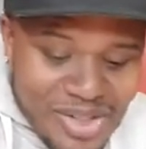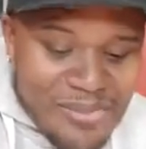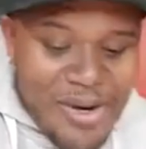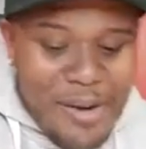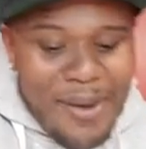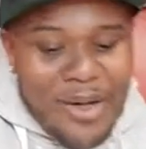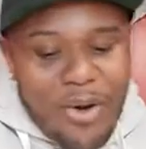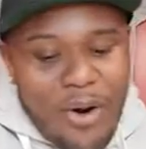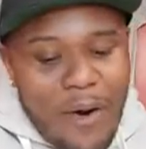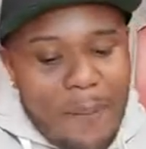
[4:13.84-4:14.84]
But everybody
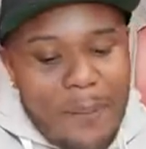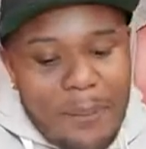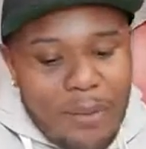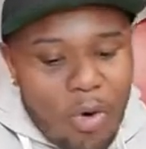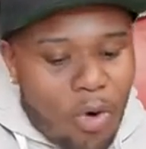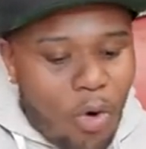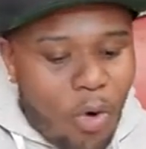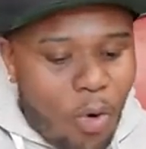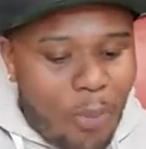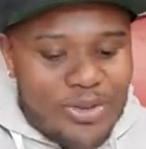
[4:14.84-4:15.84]
know
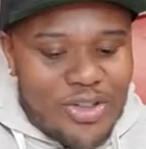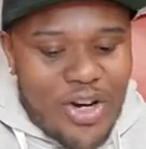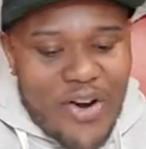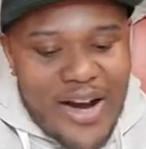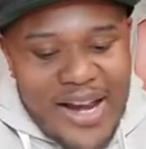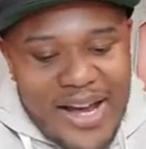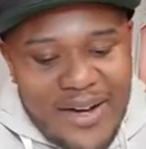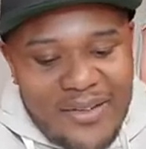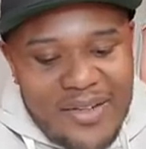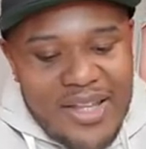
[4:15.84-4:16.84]
Oprah's all right
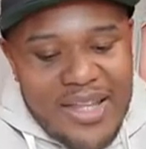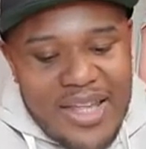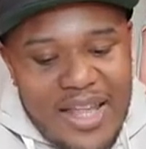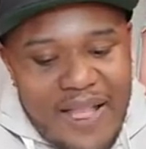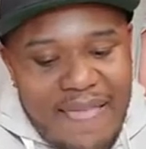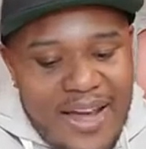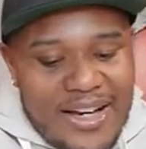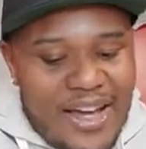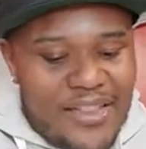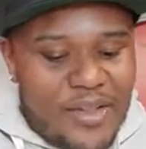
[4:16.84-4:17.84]
now.
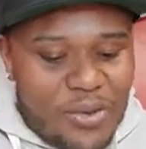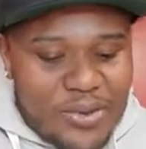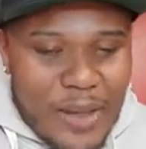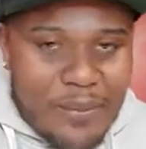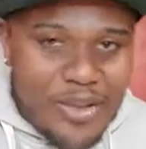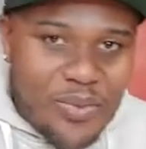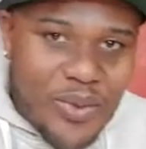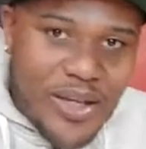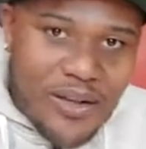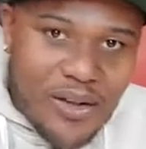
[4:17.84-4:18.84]
And the other news happened this
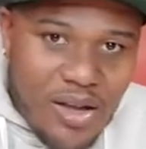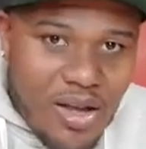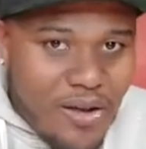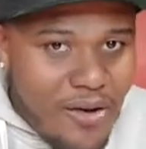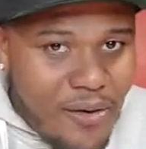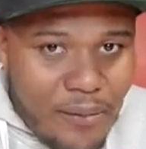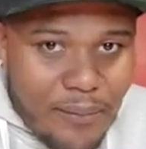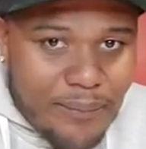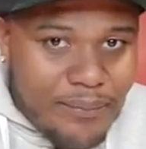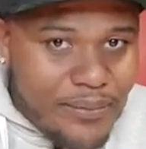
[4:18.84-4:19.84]
week.
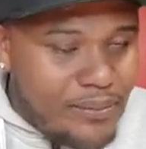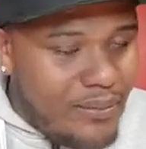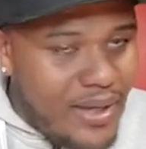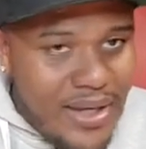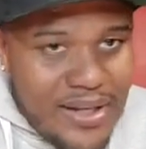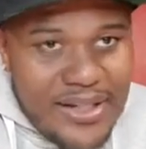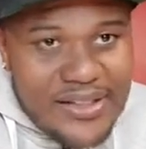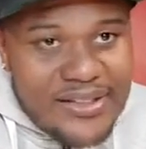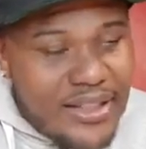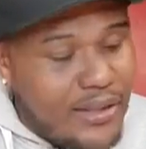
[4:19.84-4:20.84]
Man,
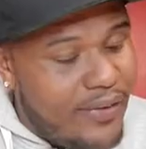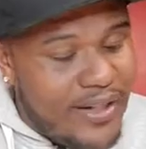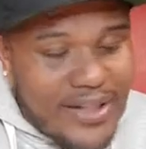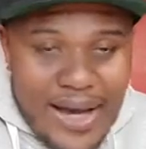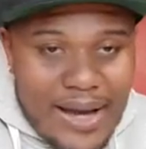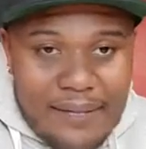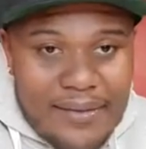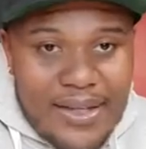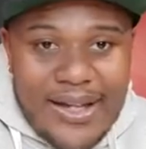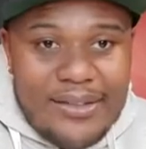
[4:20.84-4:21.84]
these Knicks fans,
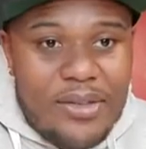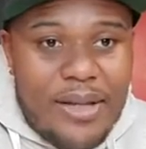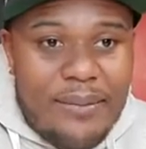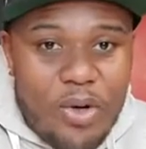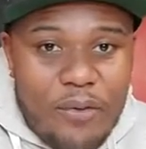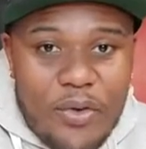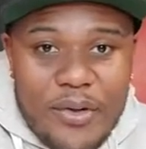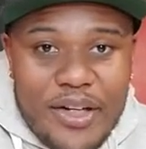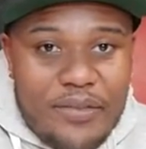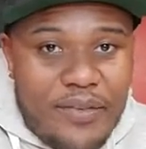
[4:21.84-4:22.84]
y'all, you let me know if you're a
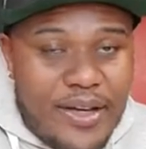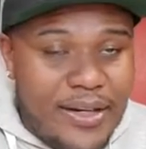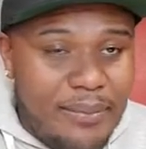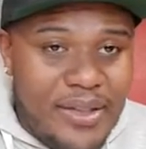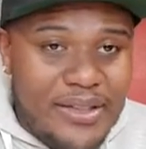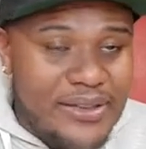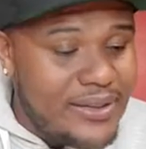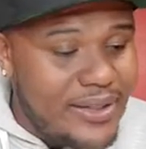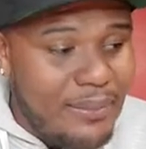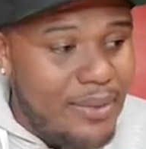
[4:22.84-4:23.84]
Knicks fan. Please
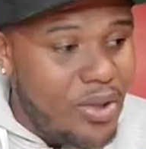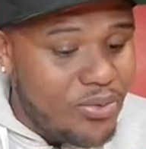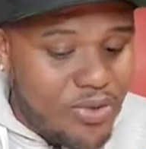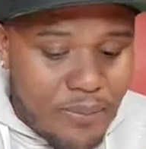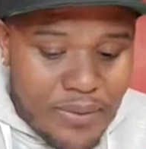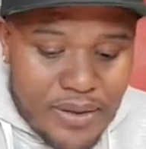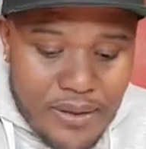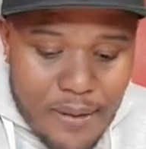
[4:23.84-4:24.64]
let me know something.